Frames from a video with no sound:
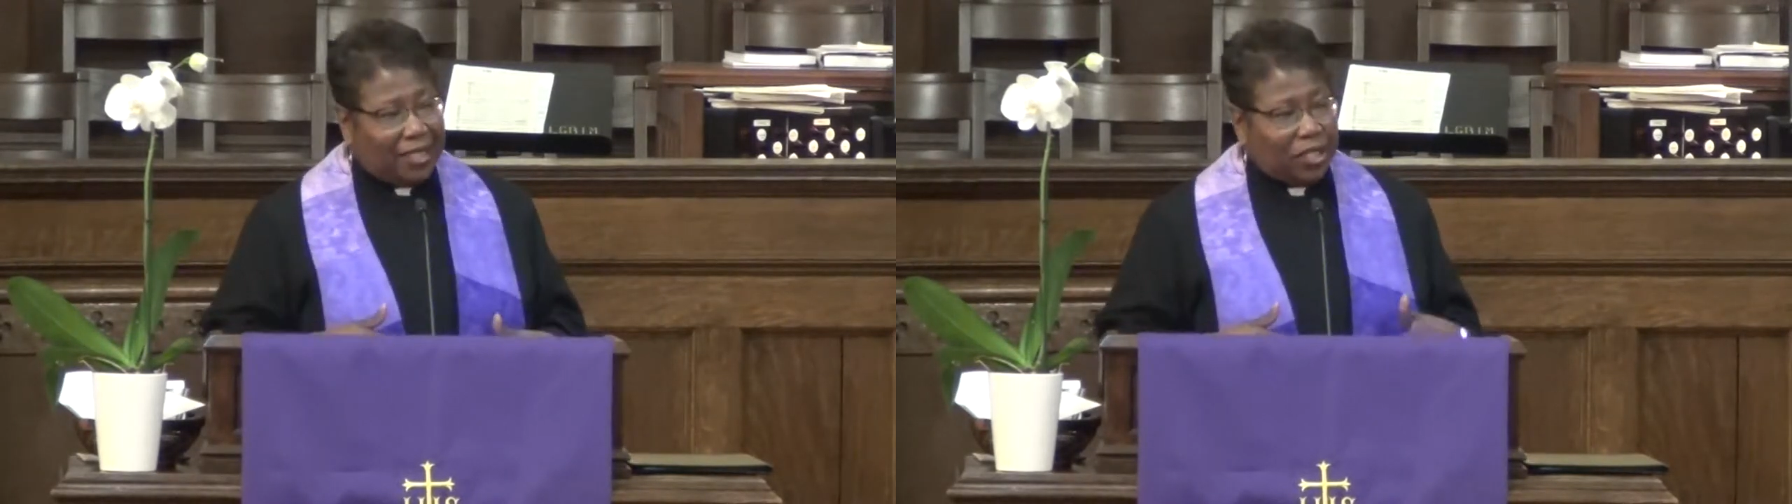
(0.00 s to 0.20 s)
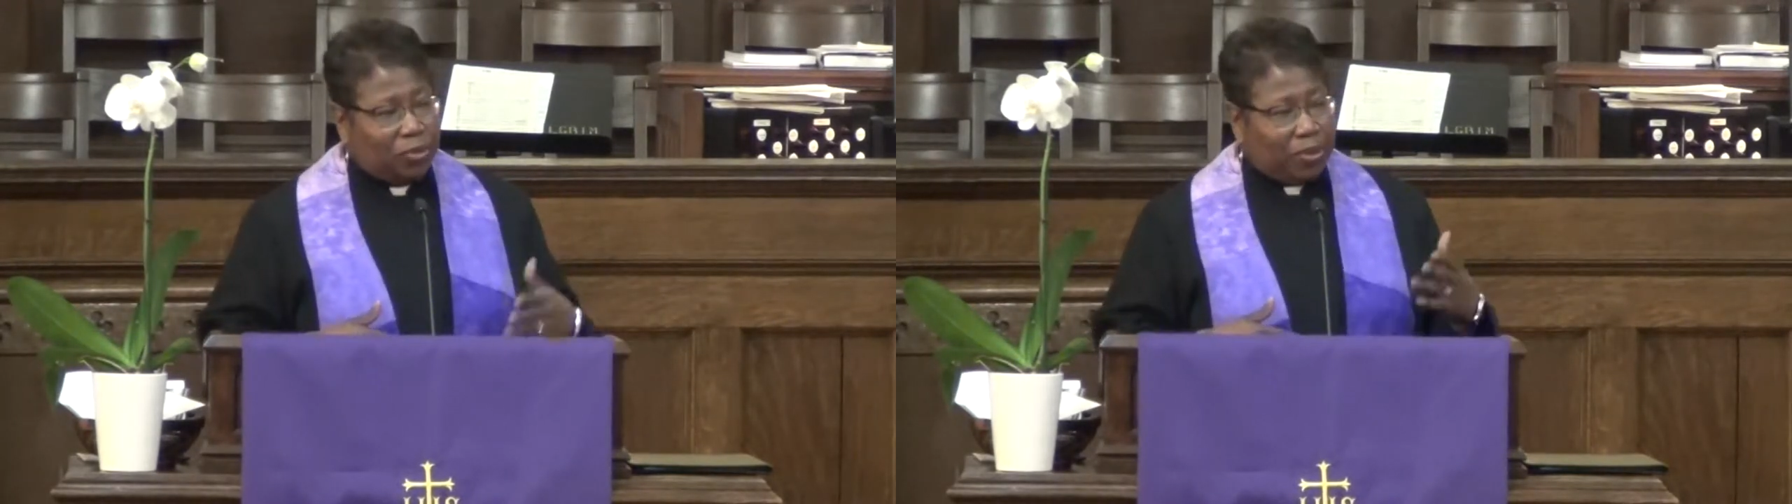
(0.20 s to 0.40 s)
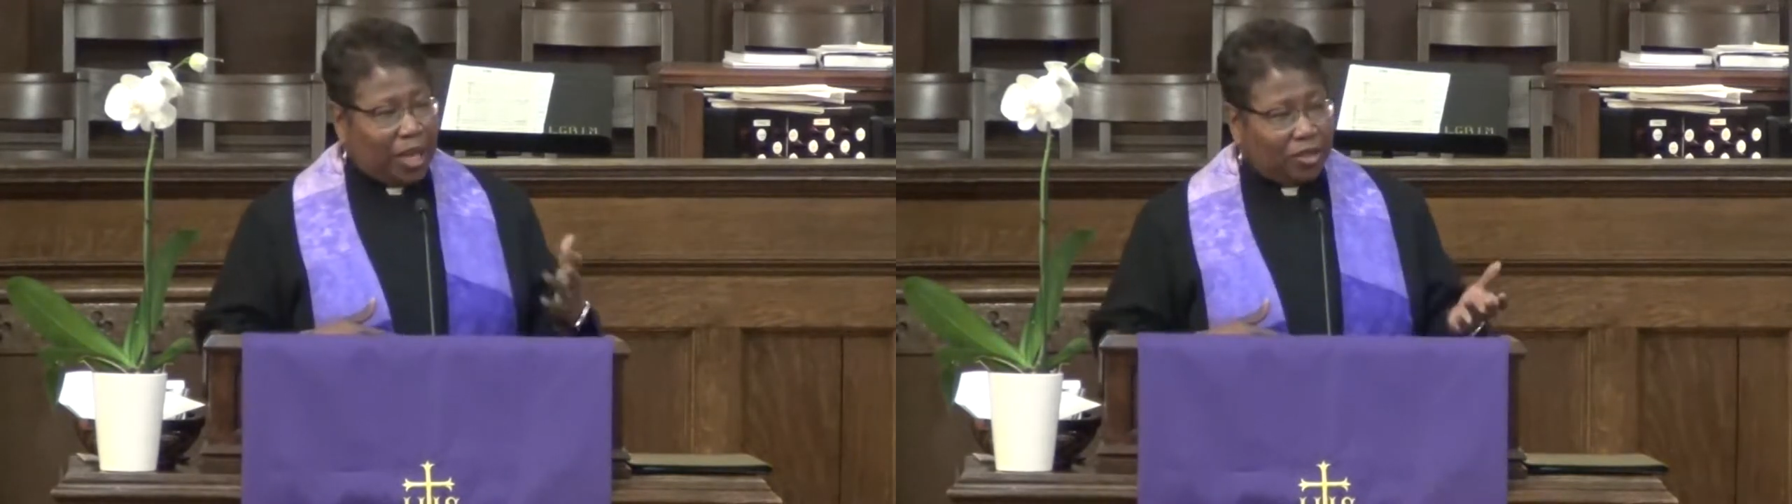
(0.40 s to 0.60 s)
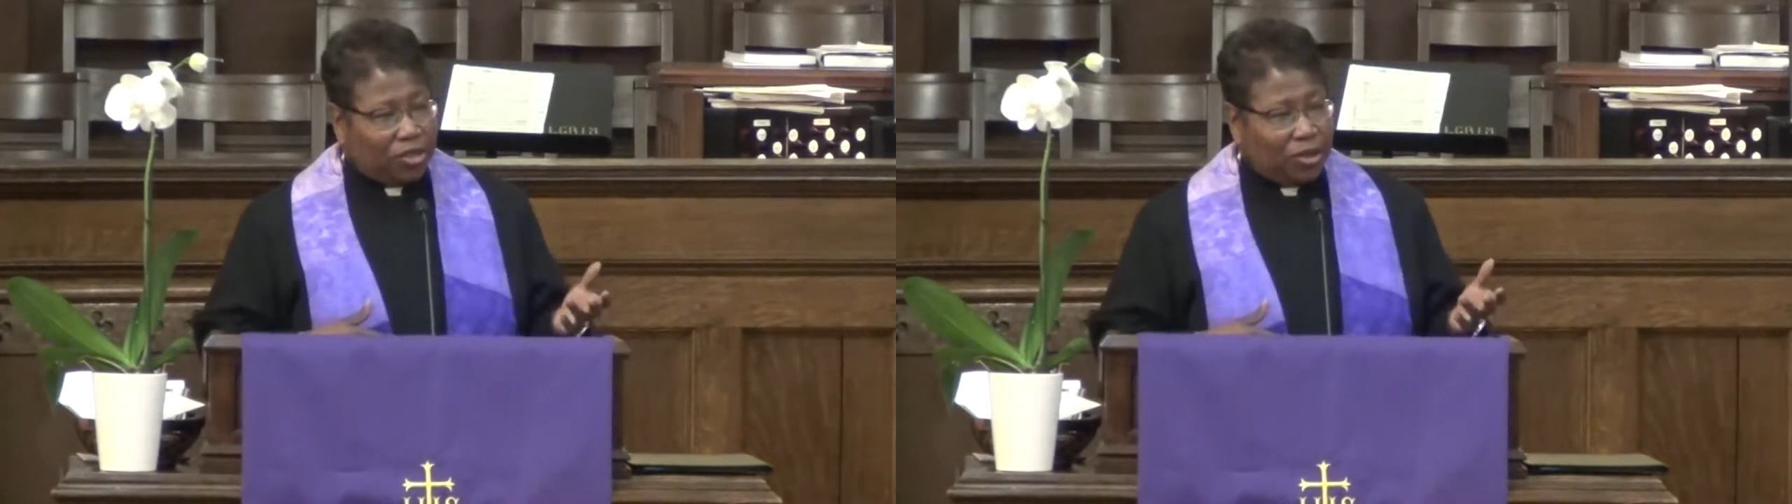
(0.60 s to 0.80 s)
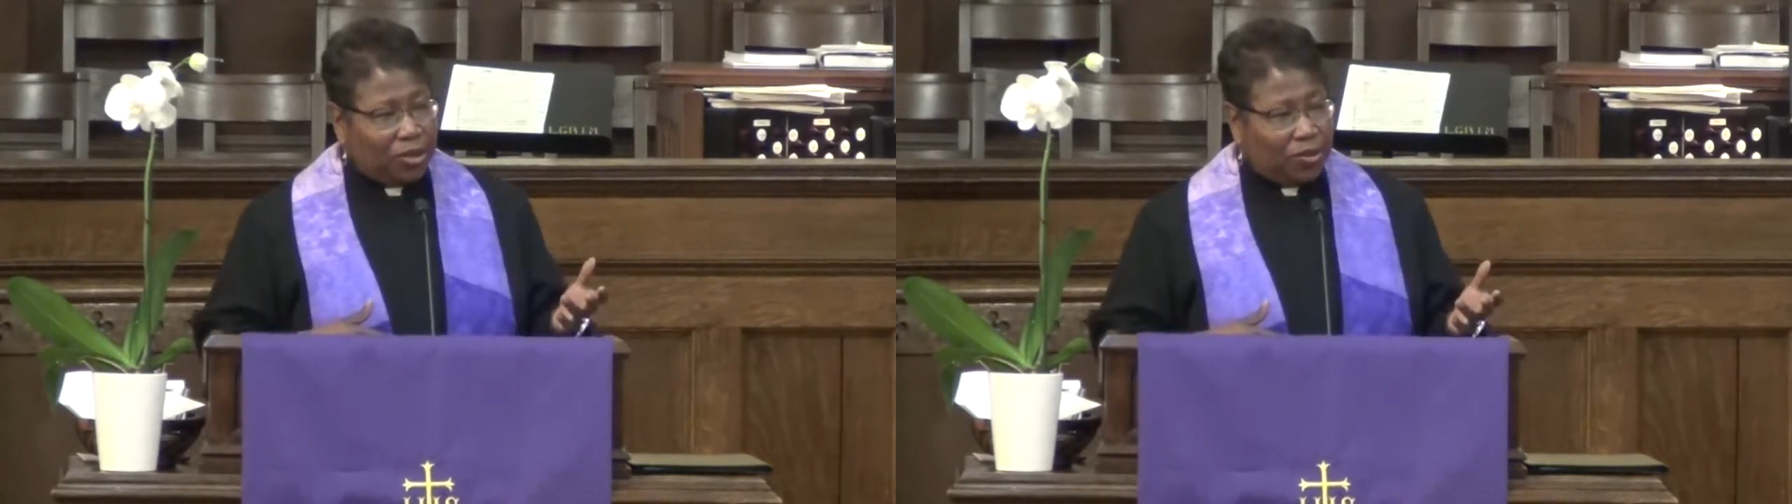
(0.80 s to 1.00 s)

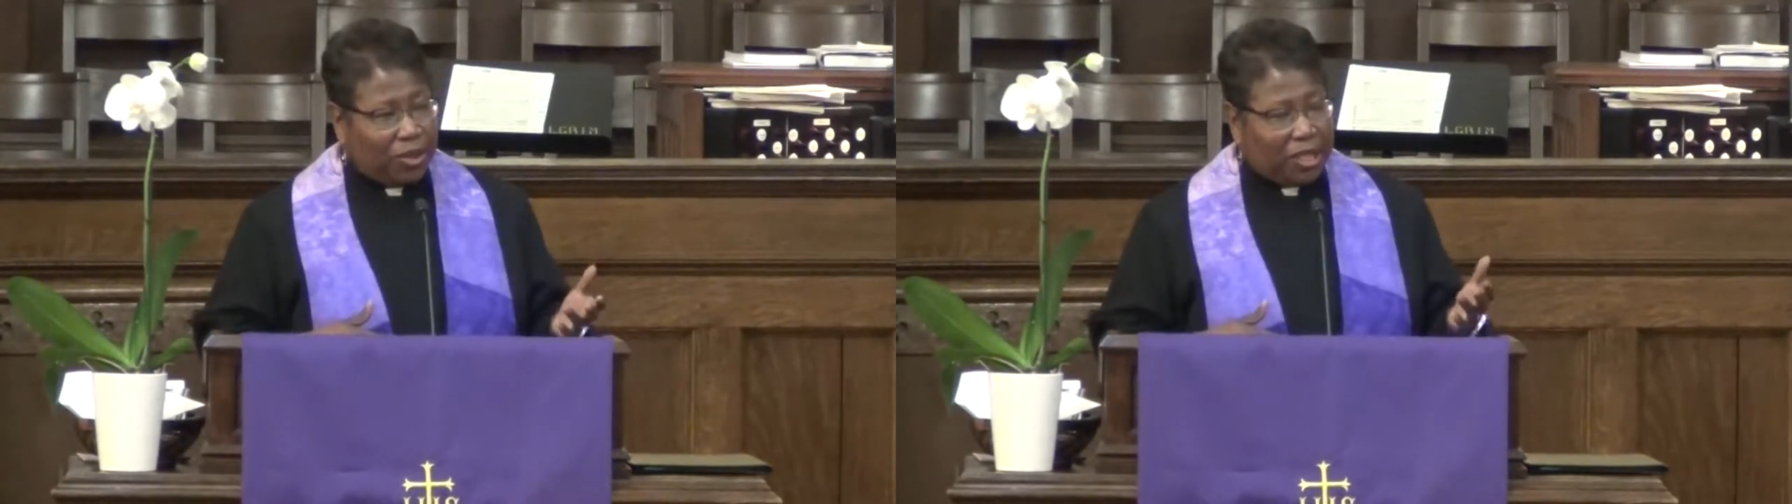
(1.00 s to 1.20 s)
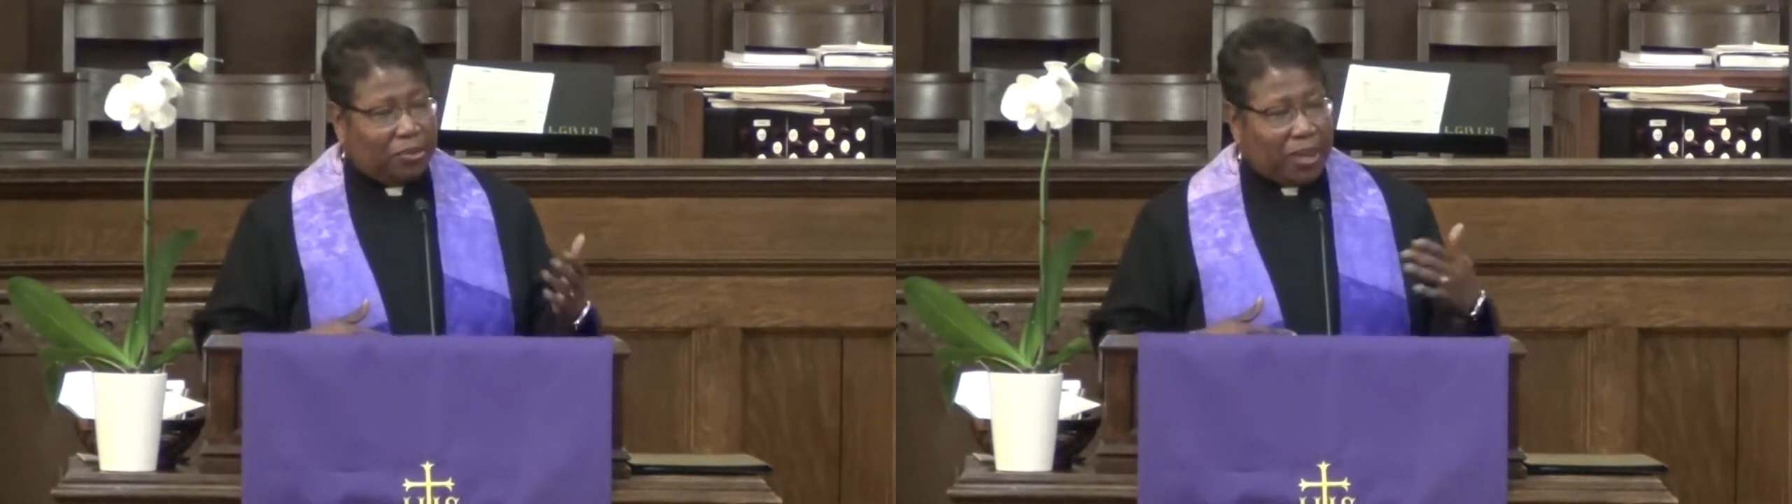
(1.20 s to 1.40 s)
displeasure with the